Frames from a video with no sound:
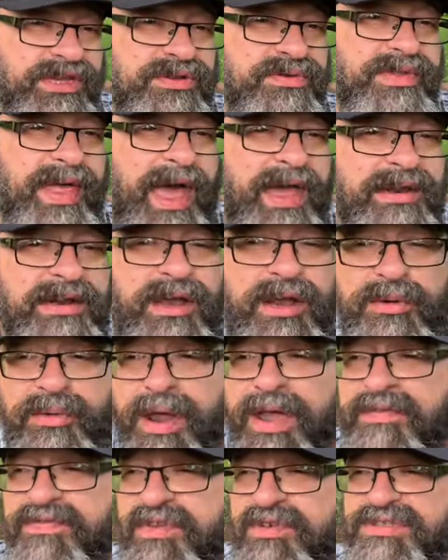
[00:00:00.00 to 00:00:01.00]
do that,
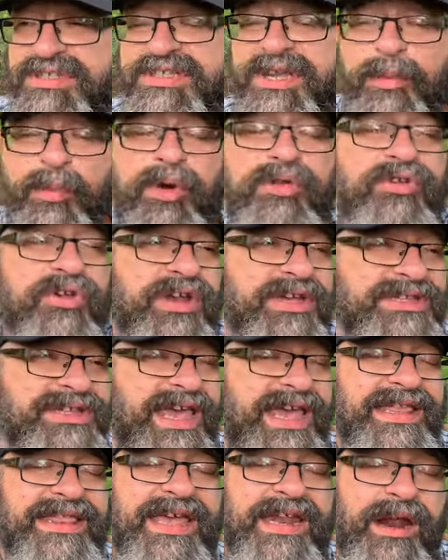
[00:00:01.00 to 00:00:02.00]
right? If they're somewhere, they're gonna
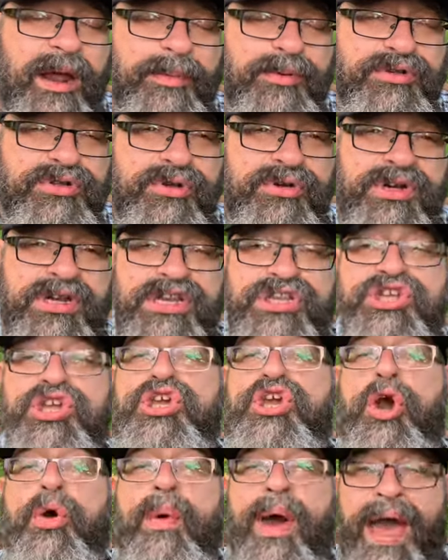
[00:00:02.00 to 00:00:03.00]
take that opportunity to
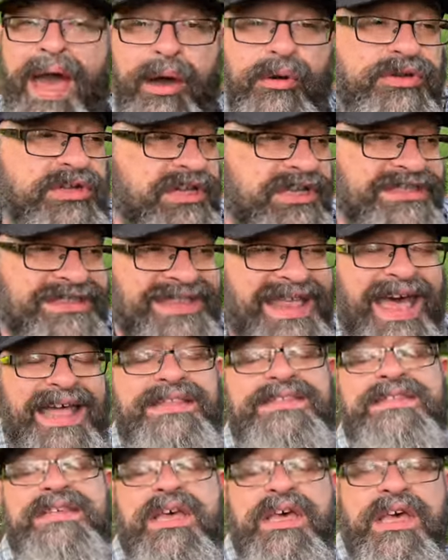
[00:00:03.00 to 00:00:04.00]
go out, because
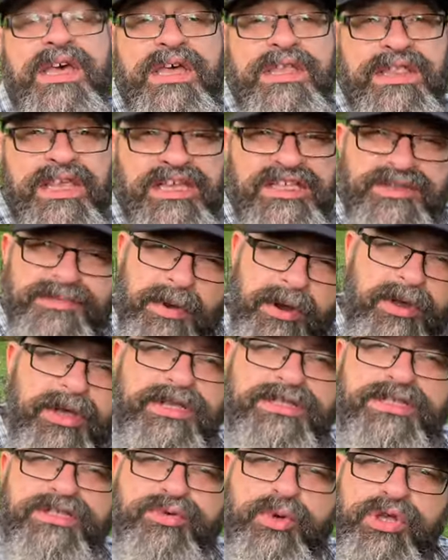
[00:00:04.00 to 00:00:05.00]
that's the
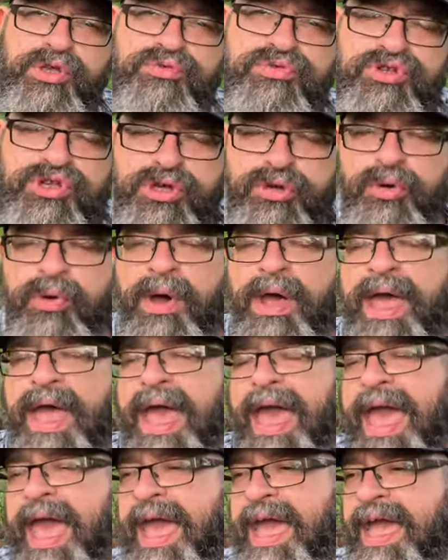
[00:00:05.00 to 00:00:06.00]
experience, it's what you do.
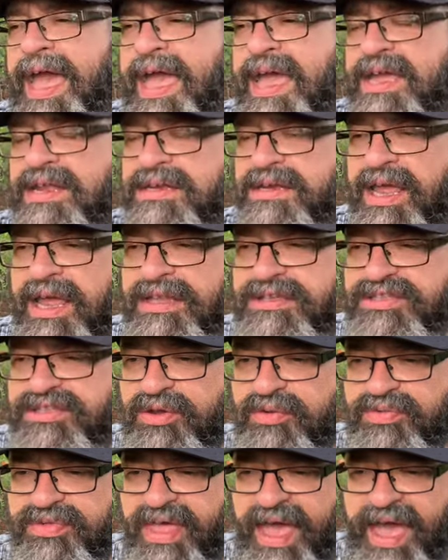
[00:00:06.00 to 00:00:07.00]
And
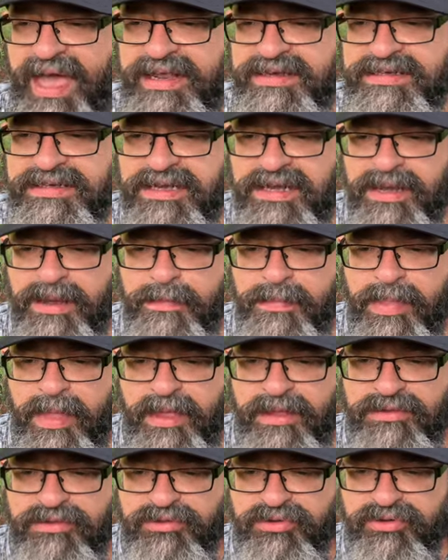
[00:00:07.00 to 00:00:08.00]
so that,
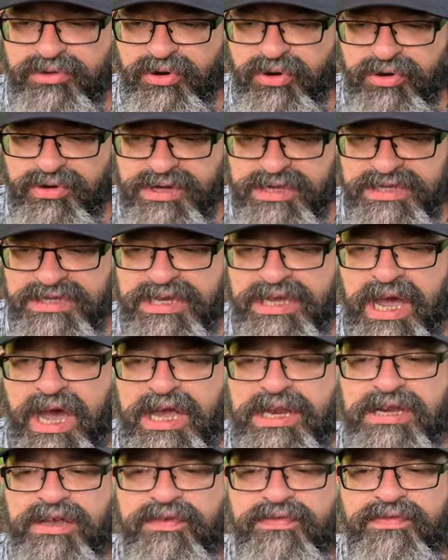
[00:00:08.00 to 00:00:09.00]
learning to
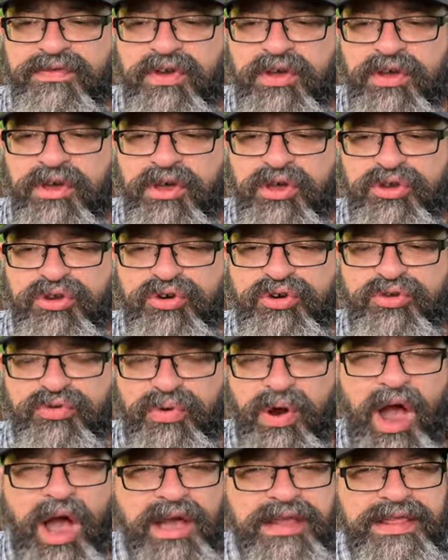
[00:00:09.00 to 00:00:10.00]
kind of
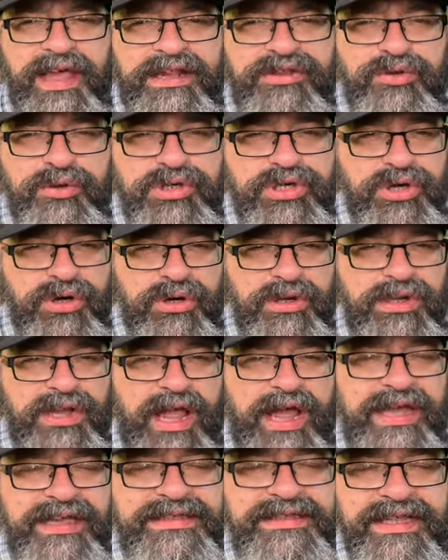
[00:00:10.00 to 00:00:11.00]
grok that, to
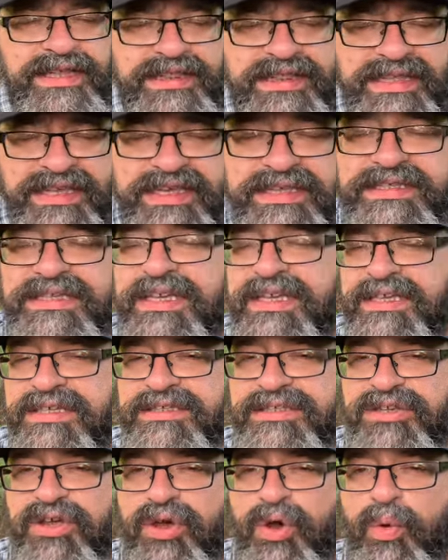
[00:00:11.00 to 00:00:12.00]
internalize that this
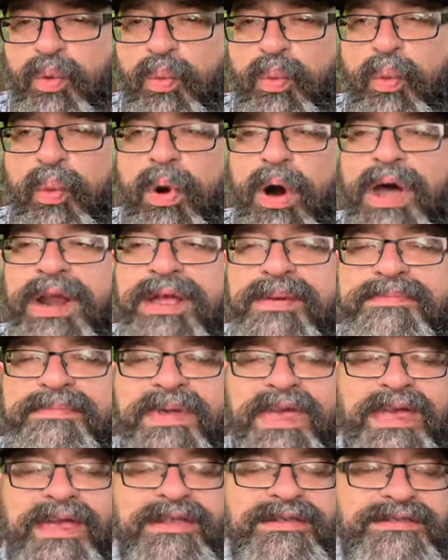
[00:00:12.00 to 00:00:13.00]
is what it
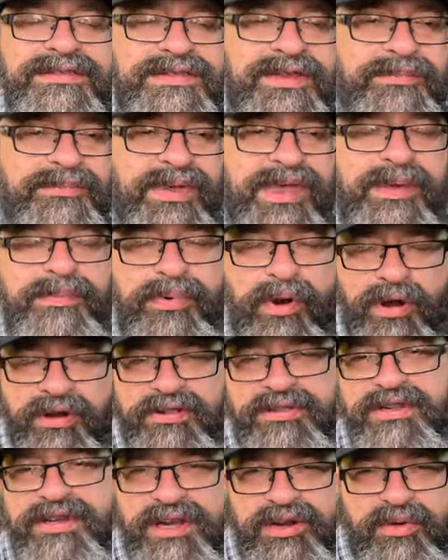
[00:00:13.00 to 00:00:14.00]
means to be part
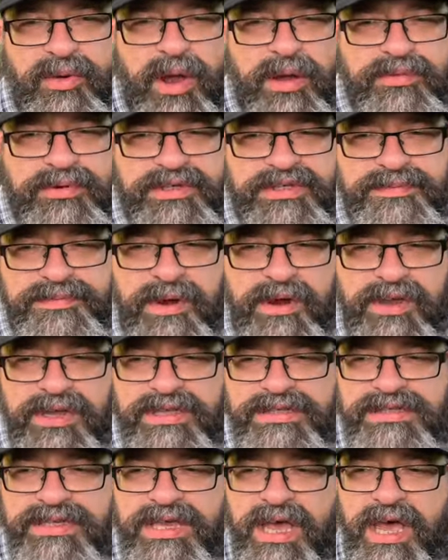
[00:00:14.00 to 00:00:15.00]
of the Nicaraguan
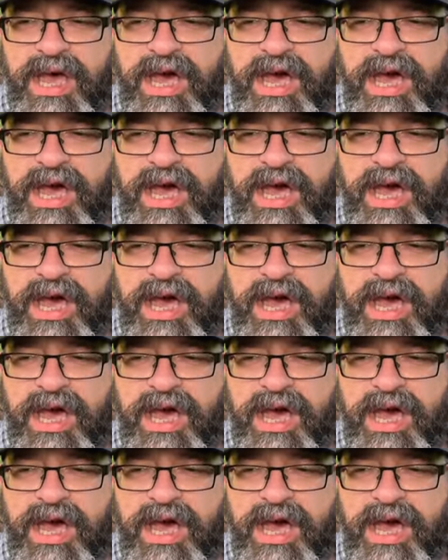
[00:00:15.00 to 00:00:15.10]
experience,